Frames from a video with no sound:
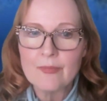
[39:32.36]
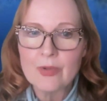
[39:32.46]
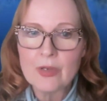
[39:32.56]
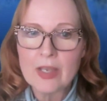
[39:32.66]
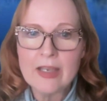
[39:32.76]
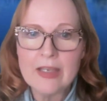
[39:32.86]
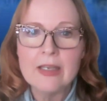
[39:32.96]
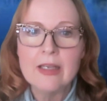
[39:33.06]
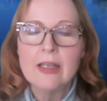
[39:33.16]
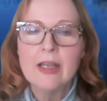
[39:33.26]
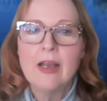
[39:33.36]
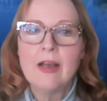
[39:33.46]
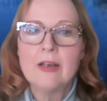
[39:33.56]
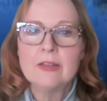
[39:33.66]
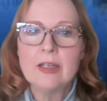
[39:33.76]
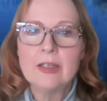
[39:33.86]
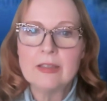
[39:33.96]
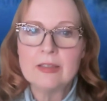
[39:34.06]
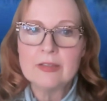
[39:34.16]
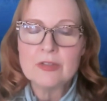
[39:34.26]
Okay? Uh,
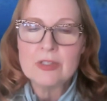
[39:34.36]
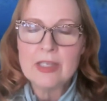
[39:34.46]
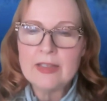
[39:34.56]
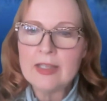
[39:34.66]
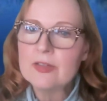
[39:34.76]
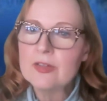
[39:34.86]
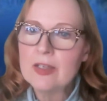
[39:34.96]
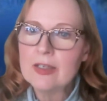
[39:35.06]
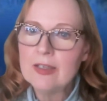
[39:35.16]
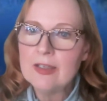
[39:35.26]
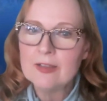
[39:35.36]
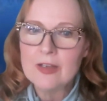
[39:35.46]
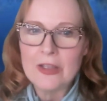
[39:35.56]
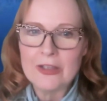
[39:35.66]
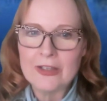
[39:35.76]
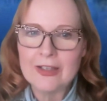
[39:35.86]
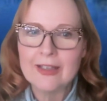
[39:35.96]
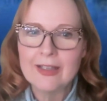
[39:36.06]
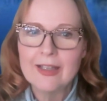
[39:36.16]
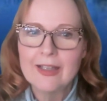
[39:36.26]
Let that sink in.
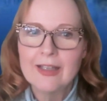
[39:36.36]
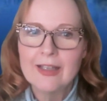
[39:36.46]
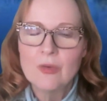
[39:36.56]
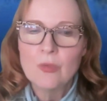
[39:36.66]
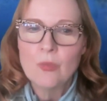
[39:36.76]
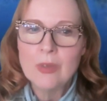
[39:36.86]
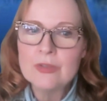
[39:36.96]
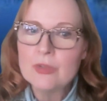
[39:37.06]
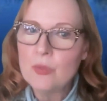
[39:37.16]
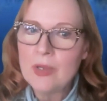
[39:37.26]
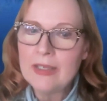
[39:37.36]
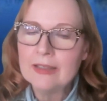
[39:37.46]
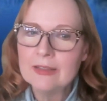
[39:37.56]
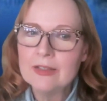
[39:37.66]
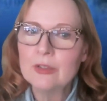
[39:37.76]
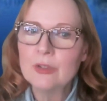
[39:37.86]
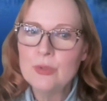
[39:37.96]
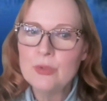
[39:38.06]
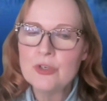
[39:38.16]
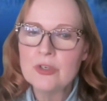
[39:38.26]
Once awakened, the
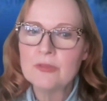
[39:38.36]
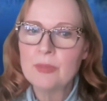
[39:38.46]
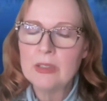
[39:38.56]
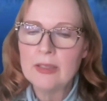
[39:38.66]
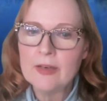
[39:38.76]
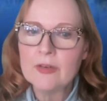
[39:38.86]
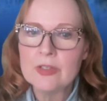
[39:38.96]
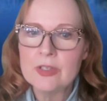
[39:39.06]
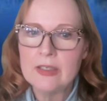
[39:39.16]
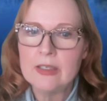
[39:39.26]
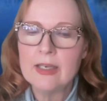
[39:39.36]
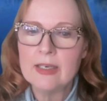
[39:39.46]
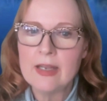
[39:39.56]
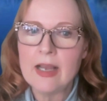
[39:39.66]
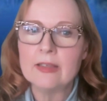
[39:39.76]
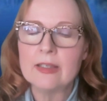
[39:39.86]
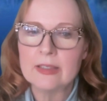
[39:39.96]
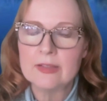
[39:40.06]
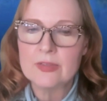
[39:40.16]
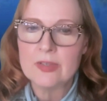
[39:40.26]
illusion of polarity cannot
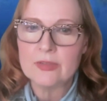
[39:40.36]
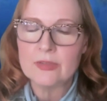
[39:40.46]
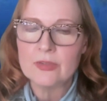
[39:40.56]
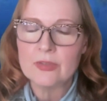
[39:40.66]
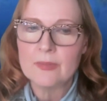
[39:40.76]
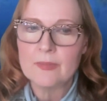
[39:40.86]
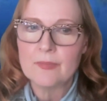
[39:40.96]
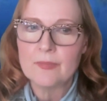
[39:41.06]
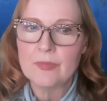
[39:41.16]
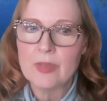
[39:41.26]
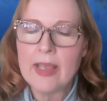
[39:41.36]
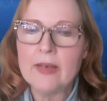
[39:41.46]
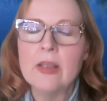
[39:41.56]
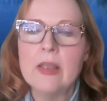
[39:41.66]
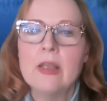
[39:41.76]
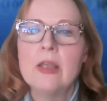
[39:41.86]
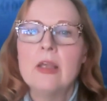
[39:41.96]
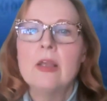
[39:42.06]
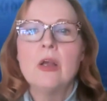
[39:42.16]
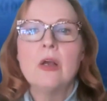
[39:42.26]
exist. And
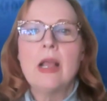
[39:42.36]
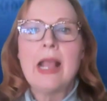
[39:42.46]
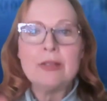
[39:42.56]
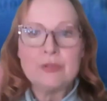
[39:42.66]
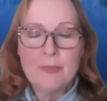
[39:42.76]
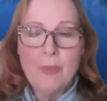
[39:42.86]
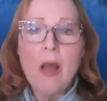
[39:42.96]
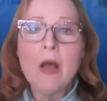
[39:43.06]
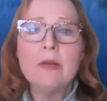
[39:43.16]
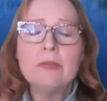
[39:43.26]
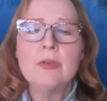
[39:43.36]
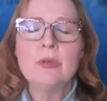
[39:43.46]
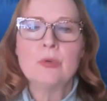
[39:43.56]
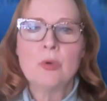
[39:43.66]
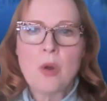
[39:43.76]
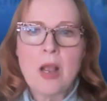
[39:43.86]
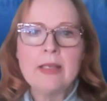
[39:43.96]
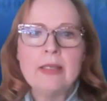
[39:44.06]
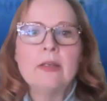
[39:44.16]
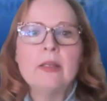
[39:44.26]
as above,
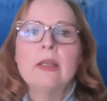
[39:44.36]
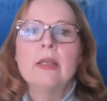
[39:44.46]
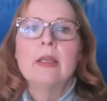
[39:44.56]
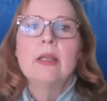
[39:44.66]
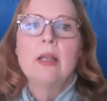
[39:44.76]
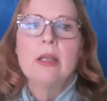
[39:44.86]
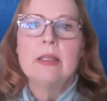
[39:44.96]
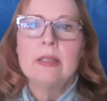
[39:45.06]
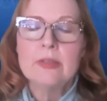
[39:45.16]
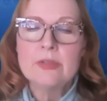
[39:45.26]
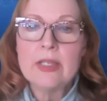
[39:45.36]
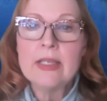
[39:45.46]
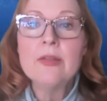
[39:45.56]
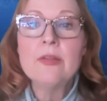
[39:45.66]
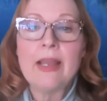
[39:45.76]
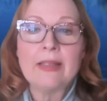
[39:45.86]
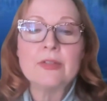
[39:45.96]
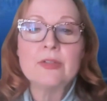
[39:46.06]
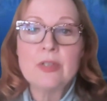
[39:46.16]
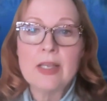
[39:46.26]
Orion is in that
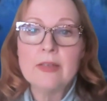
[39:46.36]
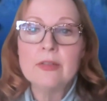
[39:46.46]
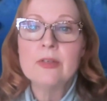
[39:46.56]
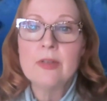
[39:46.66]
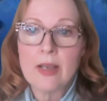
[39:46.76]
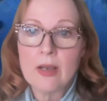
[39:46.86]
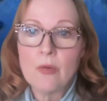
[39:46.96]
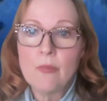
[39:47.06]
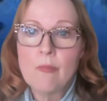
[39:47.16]
state now,